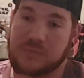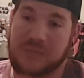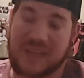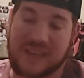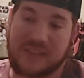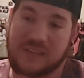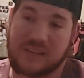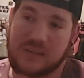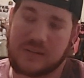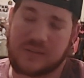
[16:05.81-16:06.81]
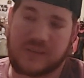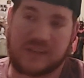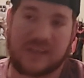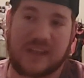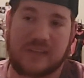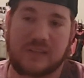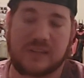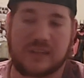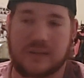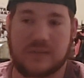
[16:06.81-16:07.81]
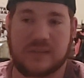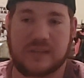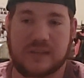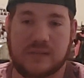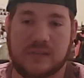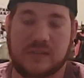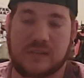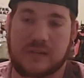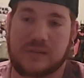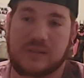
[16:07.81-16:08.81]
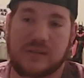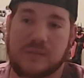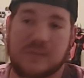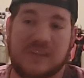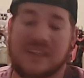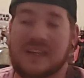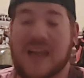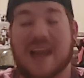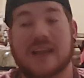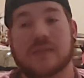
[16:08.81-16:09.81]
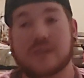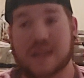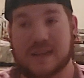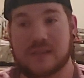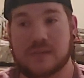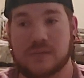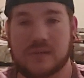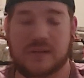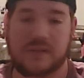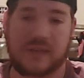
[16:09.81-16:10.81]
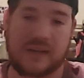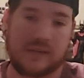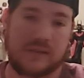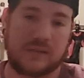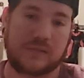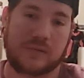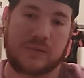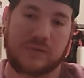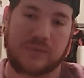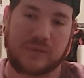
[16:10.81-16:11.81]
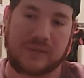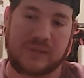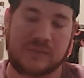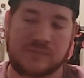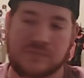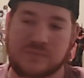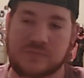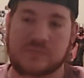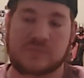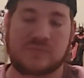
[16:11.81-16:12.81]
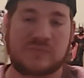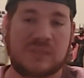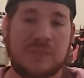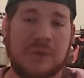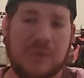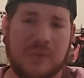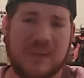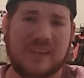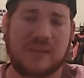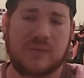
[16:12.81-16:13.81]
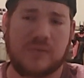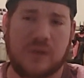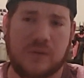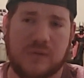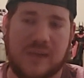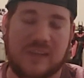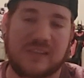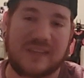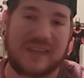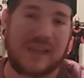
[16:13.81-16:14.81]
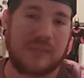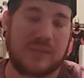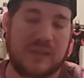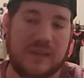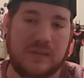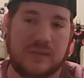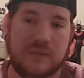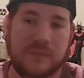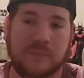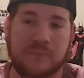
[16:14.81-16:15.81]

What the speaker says: plays, and it looked fantastic and everything else, etc., etc. But I never got into it. Never got into the story fully. But with Red Dead Revolver, I seen gameplay of it